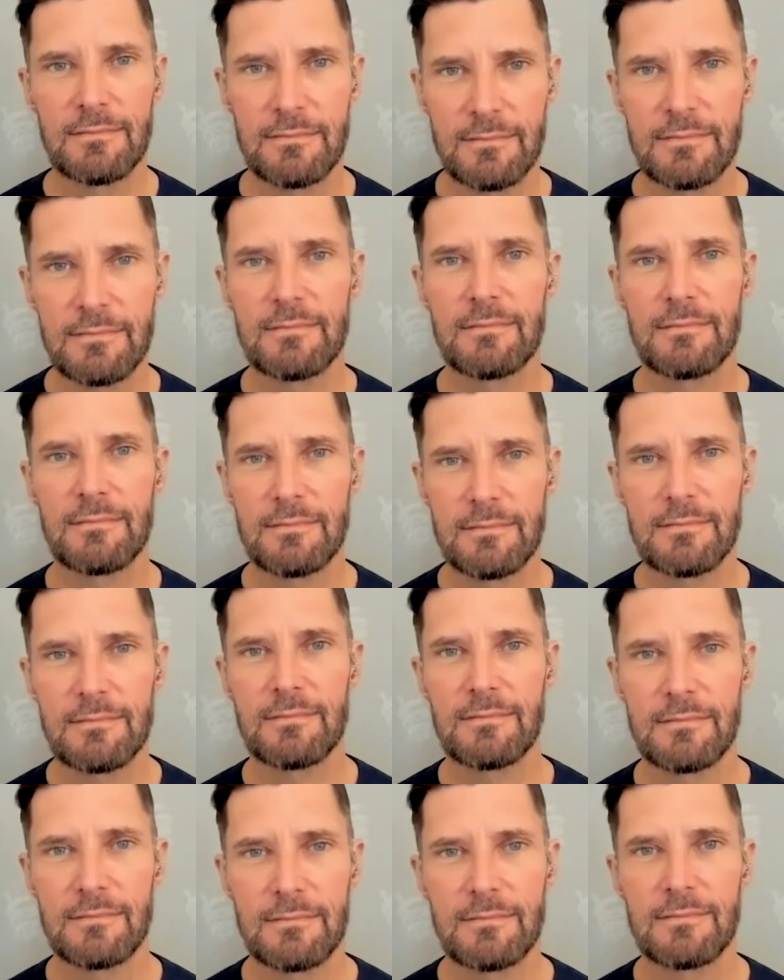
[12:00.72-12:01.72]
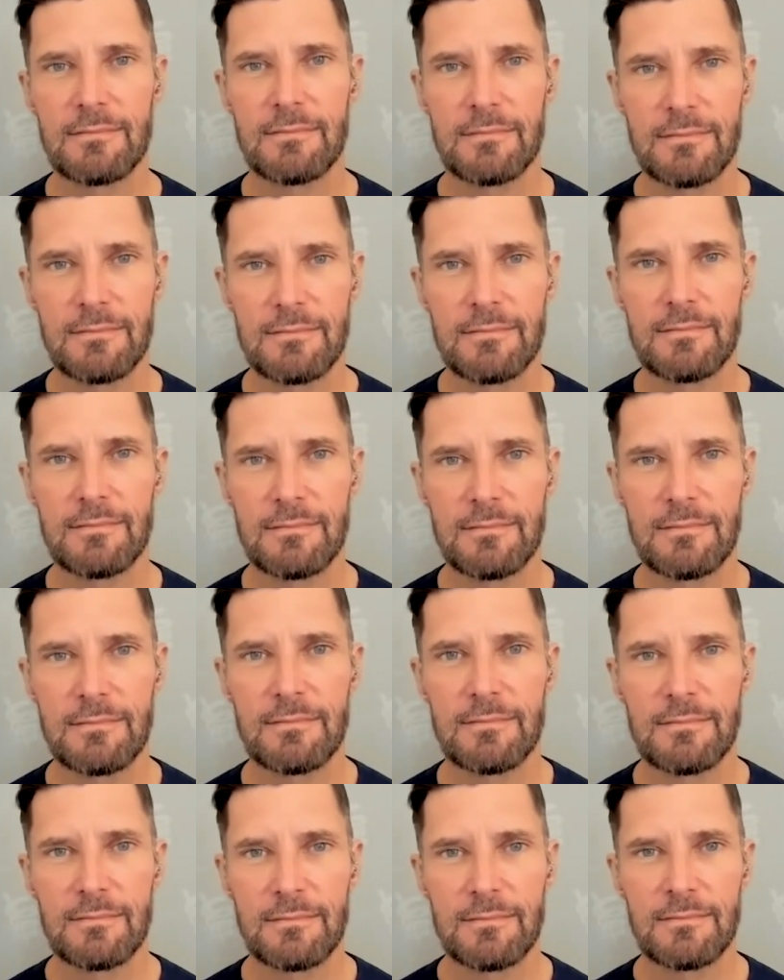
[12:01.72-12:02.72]

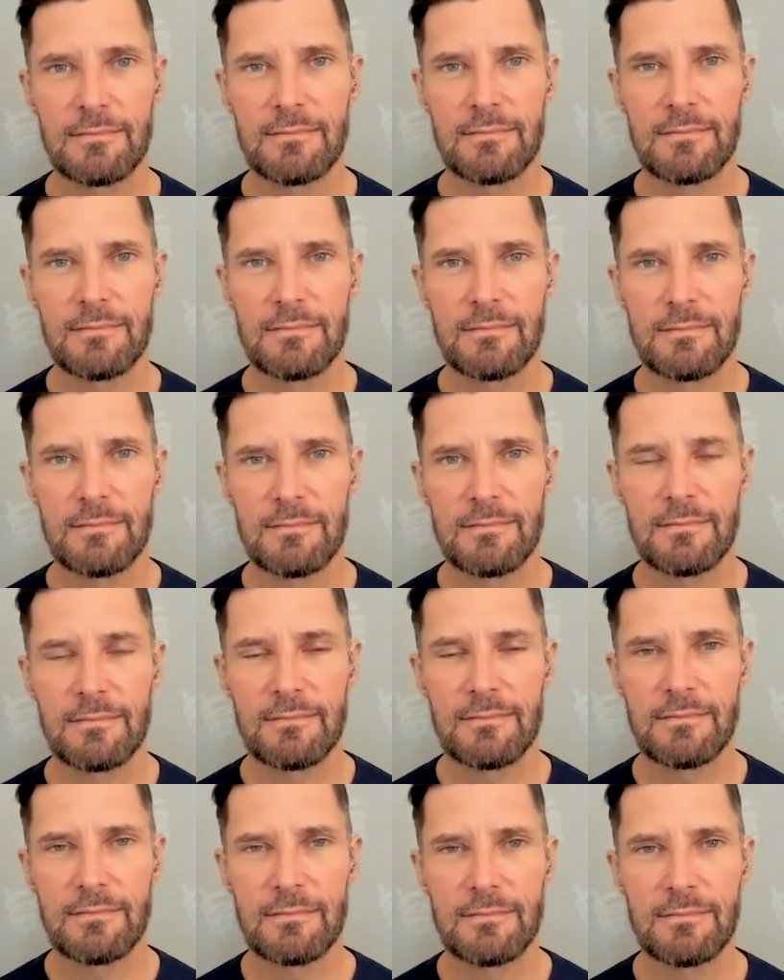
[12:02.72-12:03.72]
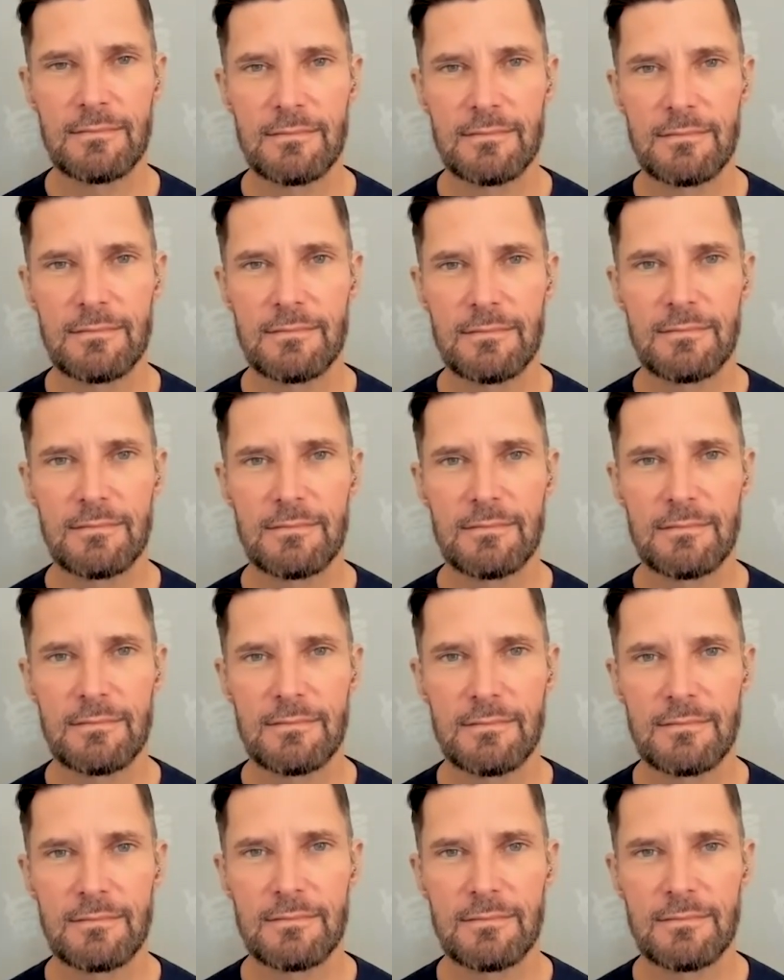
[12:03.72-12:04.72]

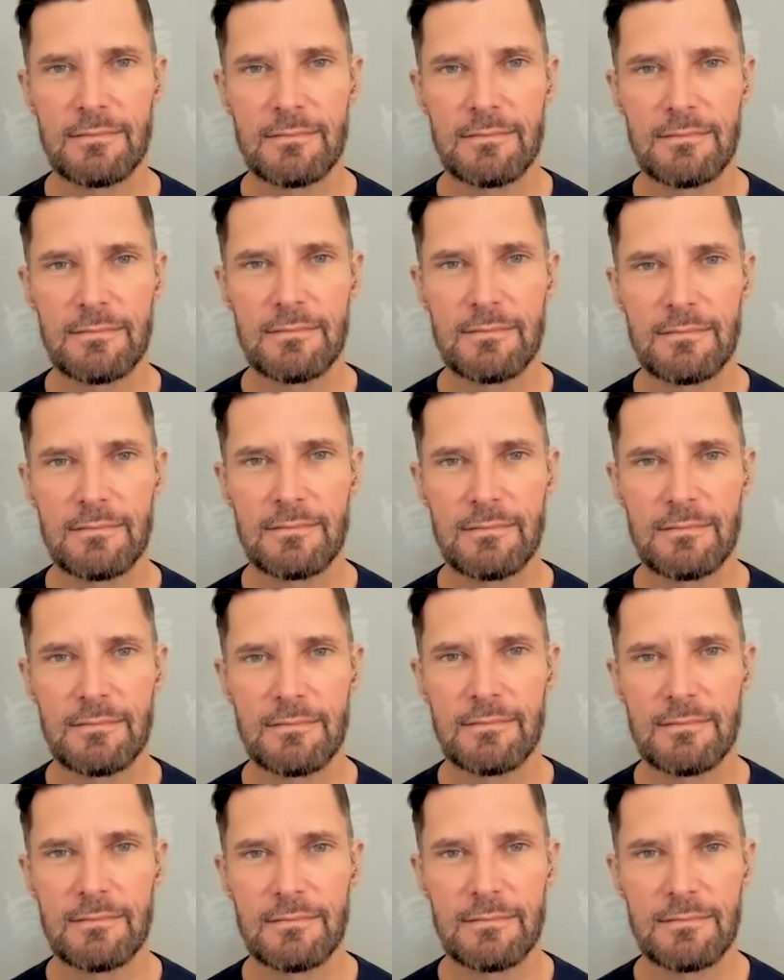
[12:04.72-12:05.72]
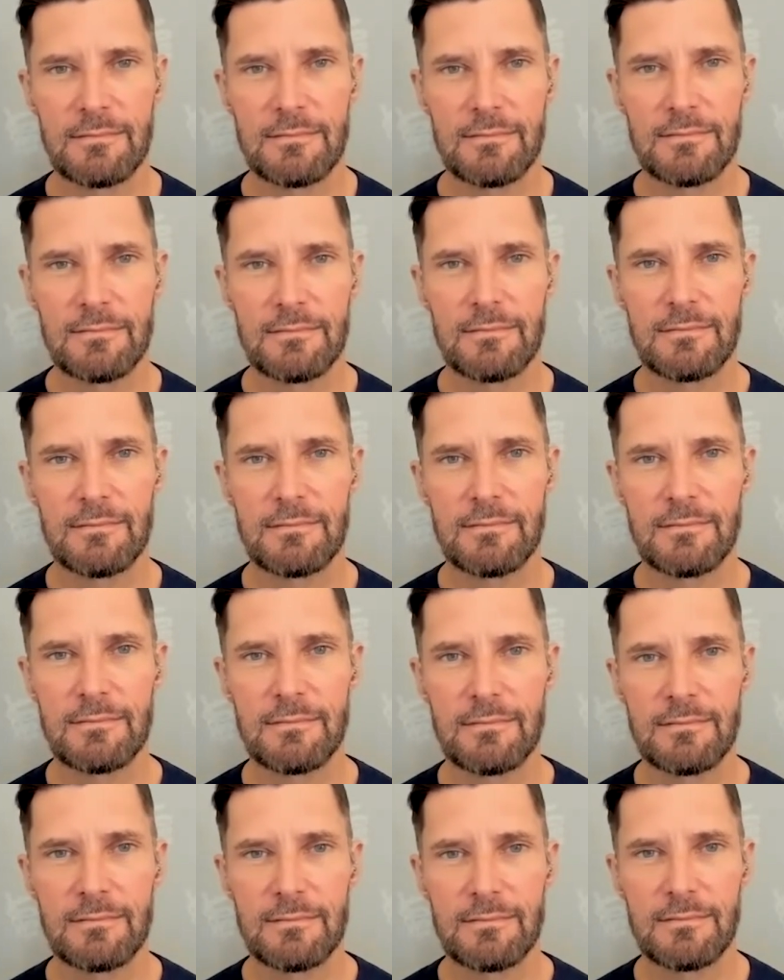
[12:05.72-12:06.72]

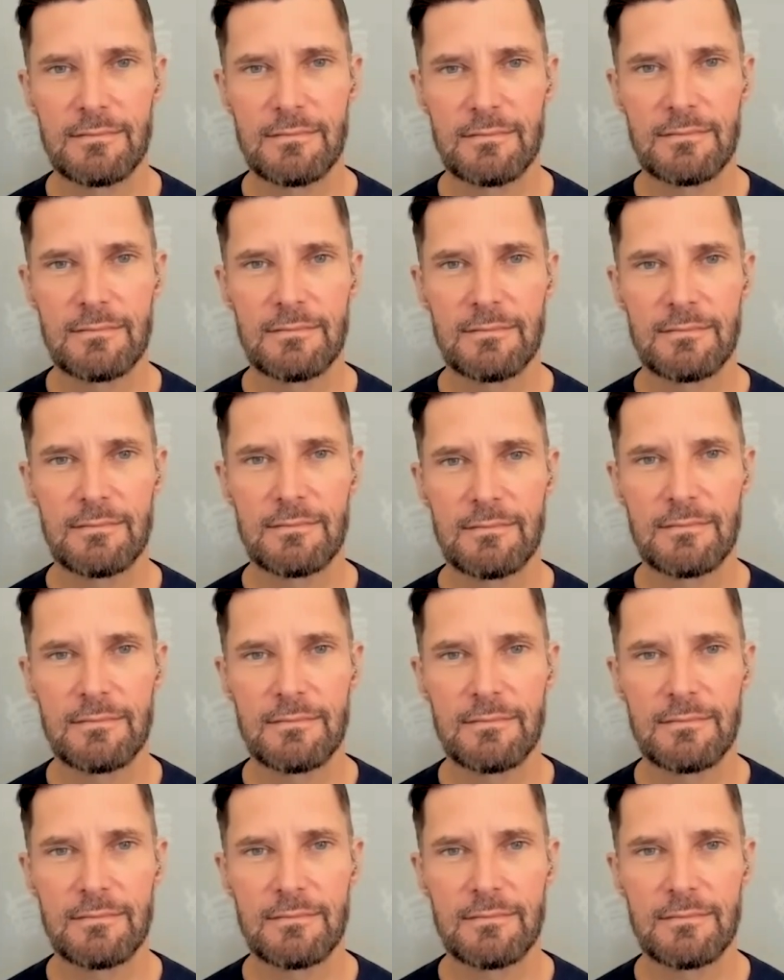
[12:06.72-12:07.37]
No words are spoken by the person on screen.